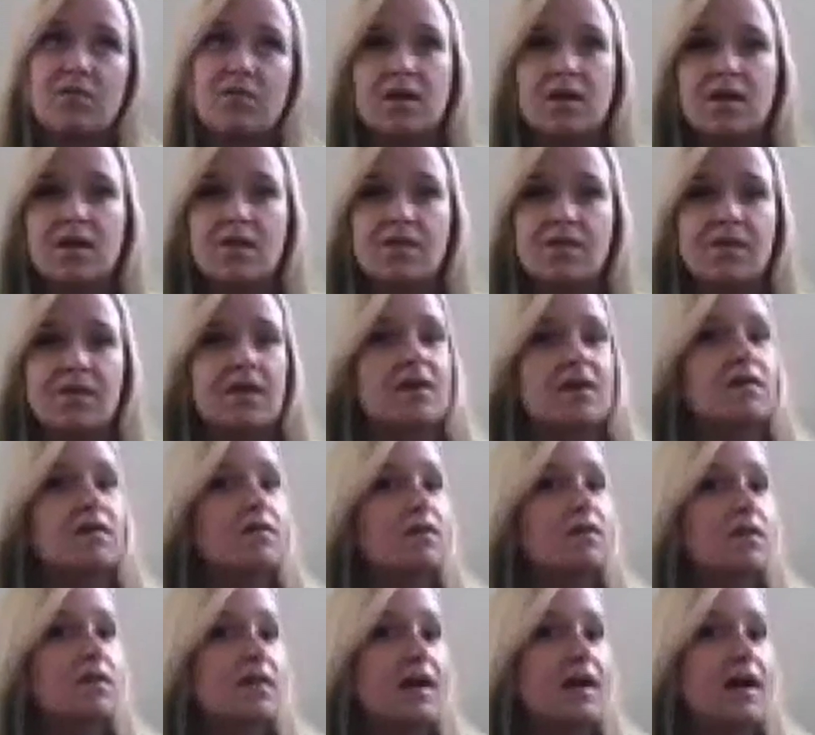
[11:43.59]
really
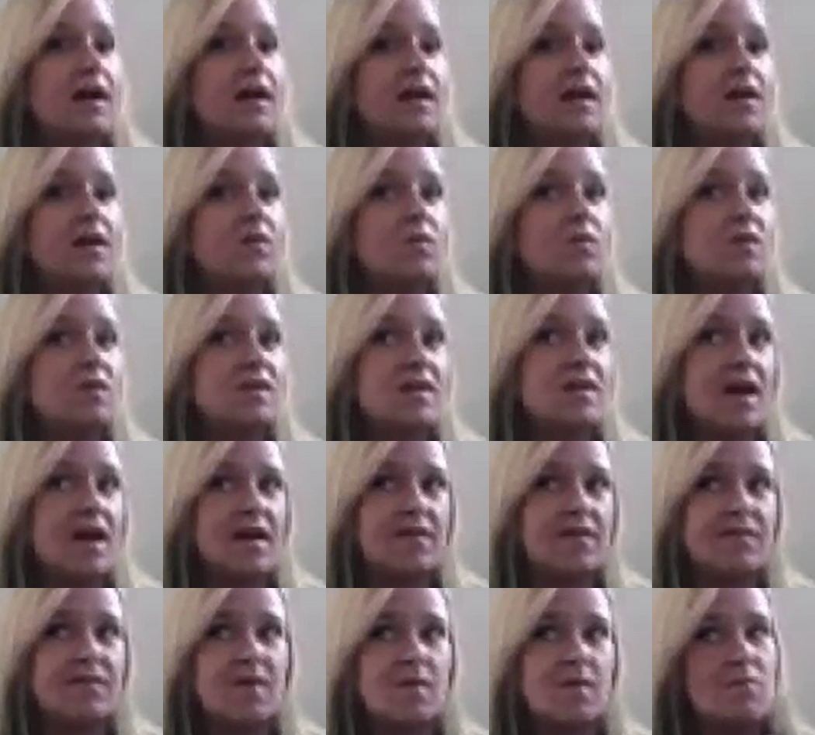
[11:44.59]
feel that it was
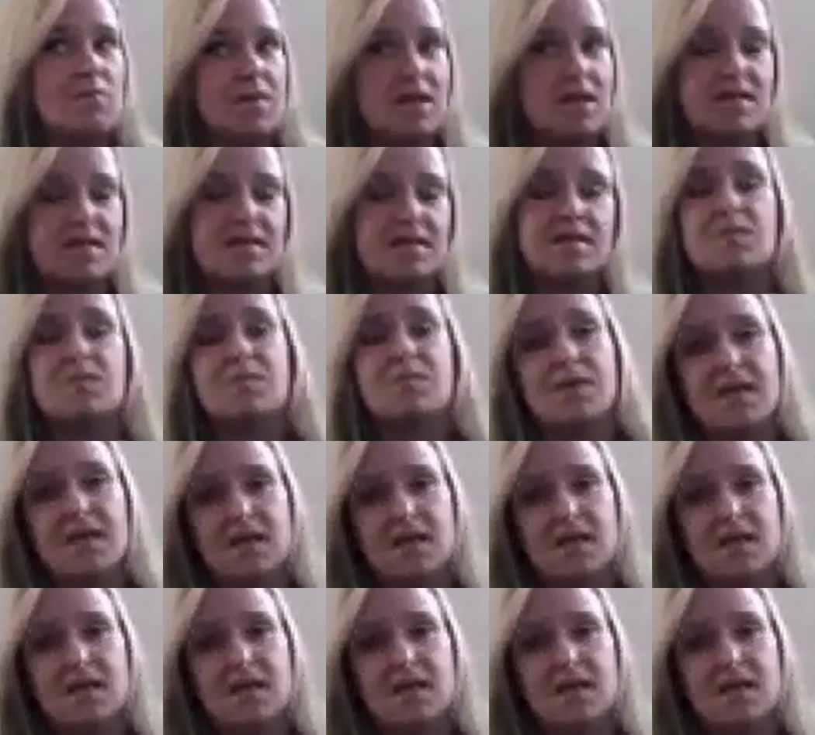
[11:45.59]
kind of the missing